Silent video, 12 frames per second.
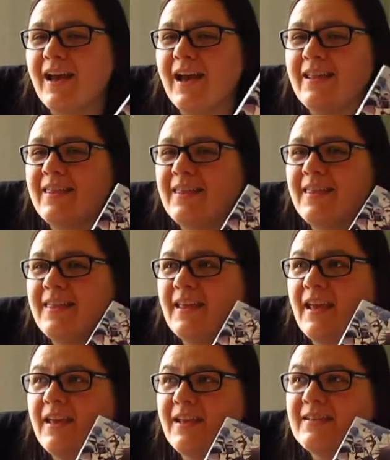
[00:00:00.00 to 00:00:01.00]
I
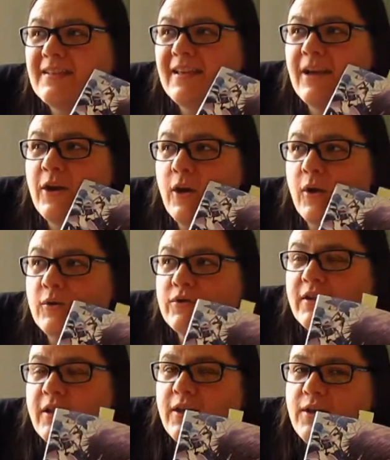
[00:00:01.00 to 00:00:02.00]
think it's like an
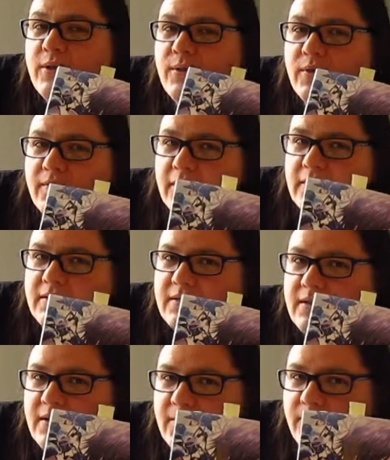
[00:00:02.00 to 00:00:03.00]
alternate universe
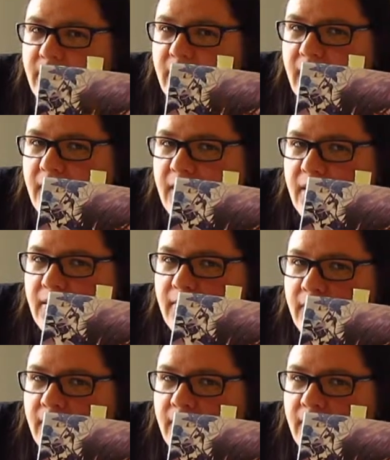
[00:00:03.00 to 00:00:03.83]
that you're playing in.